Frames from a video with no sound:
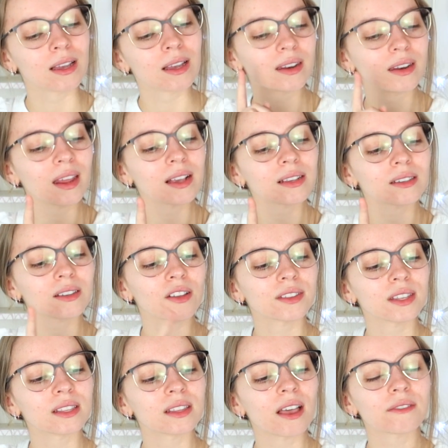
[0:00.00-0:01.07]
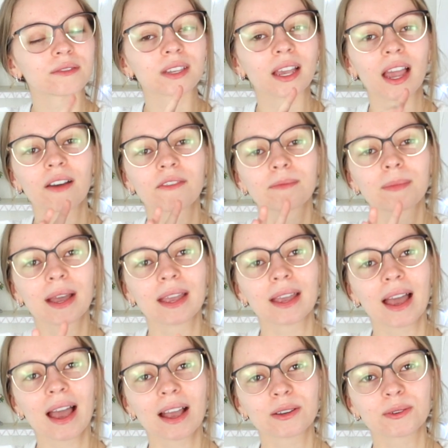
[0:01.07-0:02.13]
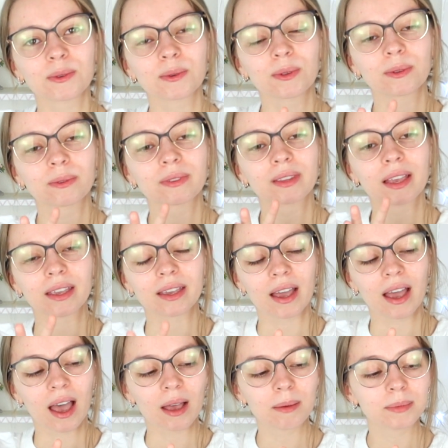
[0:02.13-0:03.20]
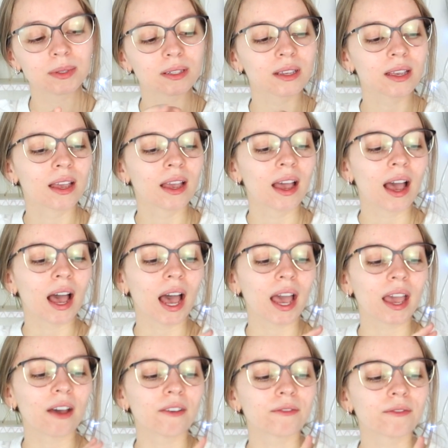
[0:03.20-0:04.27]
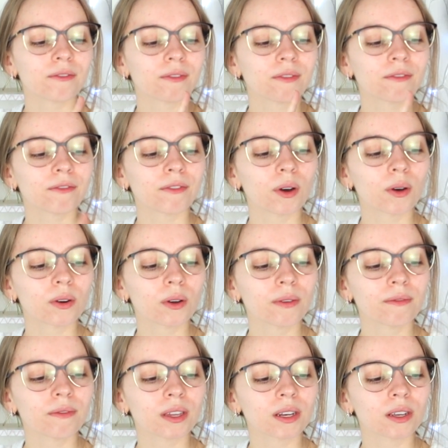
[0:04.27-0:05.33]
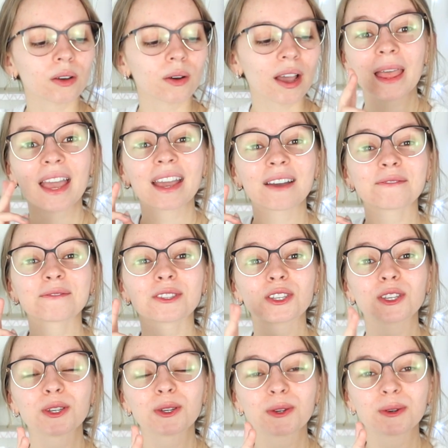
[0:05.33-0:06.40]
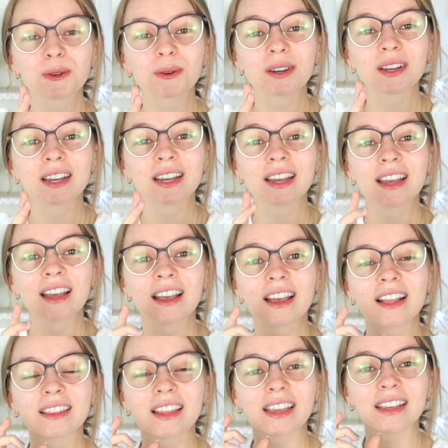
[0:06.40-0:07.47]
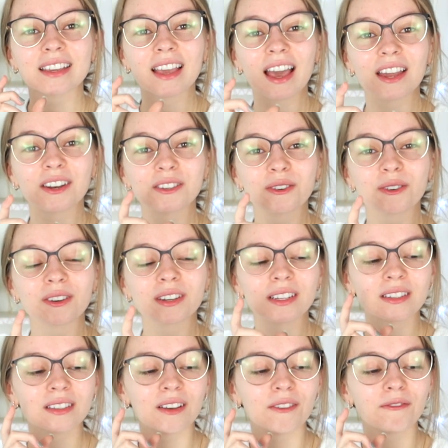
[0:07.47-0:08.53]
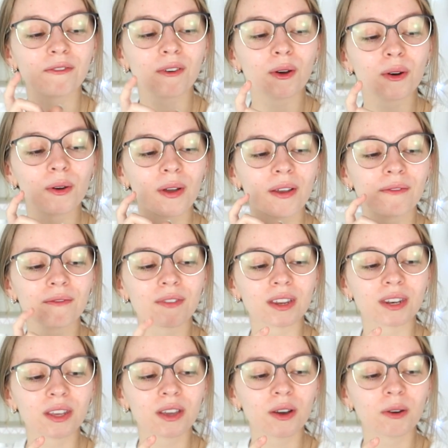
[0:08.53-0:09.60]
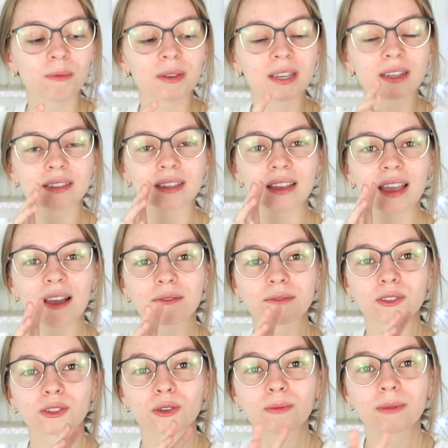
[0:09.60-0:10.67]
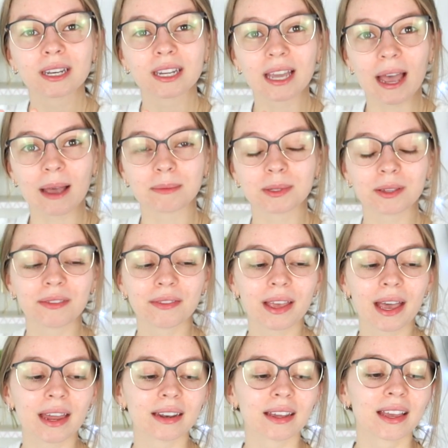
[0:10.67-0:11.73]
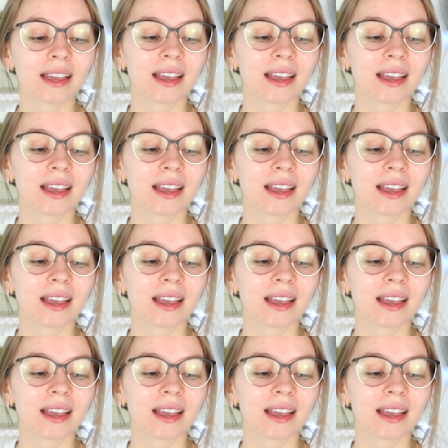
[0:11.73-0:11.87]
Next on the left, I have my actual apps. I have photo and video. I have 2 categories of photo and video because I have too many apps on that.